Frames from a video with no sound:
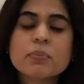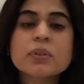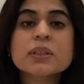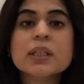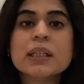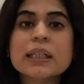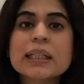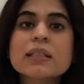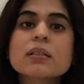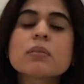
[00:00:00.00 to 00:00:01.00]
which
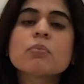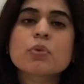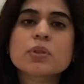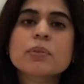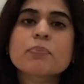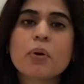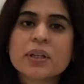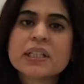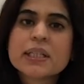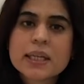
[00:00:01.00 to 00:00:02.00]
contains the most
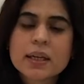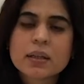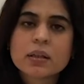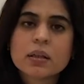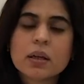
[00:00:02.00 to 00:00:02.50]
important DNA.